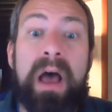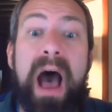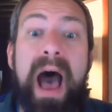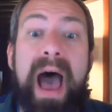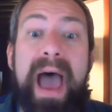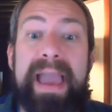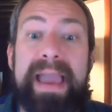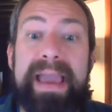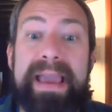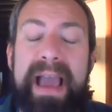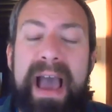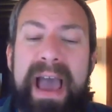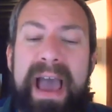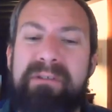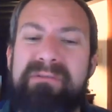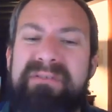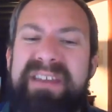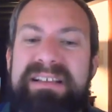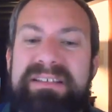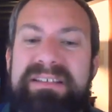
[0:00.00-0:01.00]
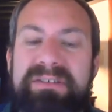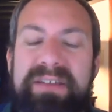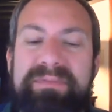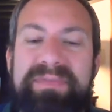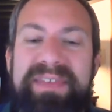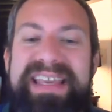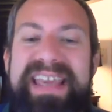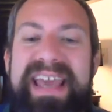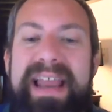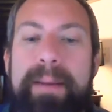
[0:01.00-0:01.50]
I, I don't necessarily have
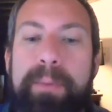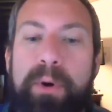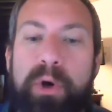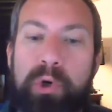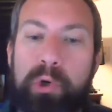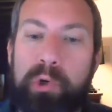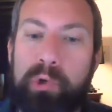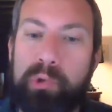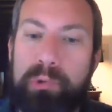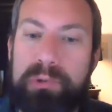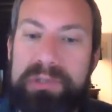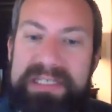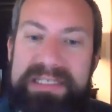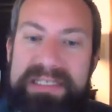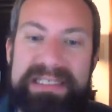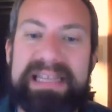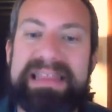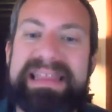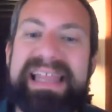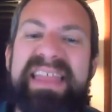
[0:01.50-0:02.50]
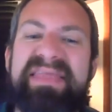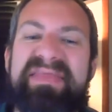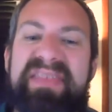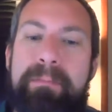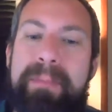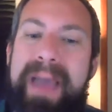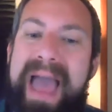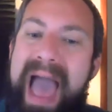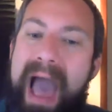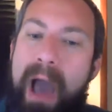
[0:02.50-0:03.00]
to get up early to let
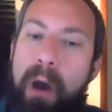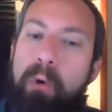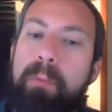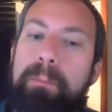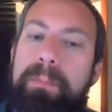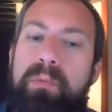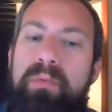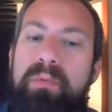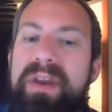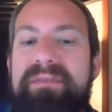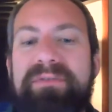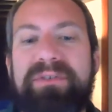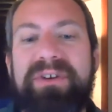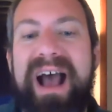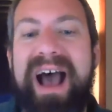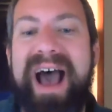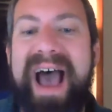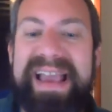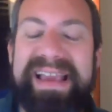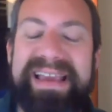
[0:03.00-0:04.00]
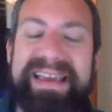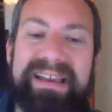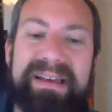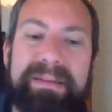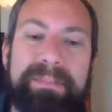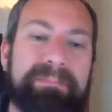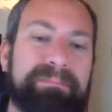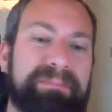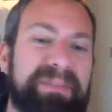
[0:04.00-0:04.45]
them out, but whenever I get up,